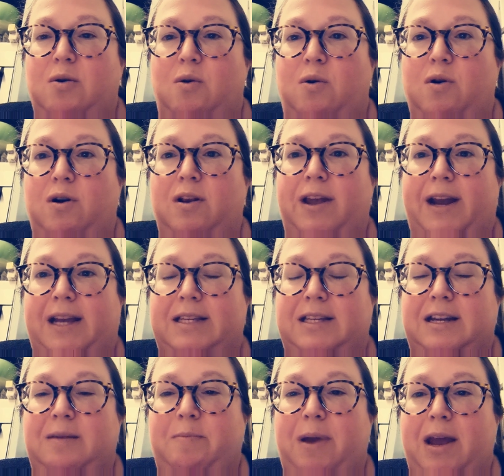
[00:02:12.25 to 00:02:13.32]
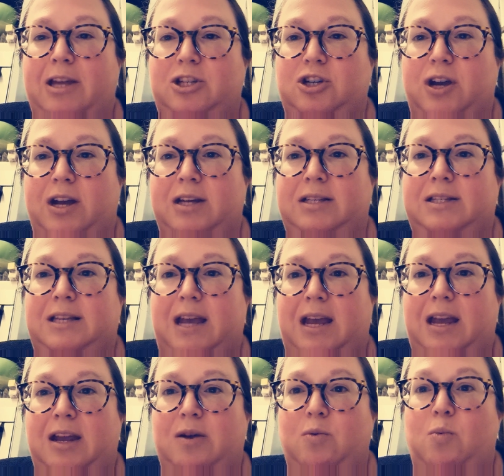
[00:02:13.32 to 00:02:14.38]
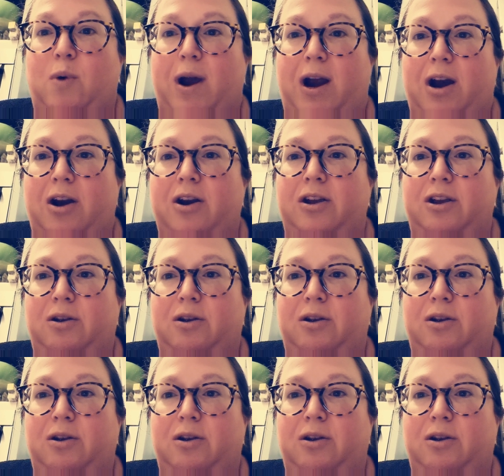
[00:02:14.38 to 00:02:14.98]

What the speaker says: or, like I said, a paycheck saying where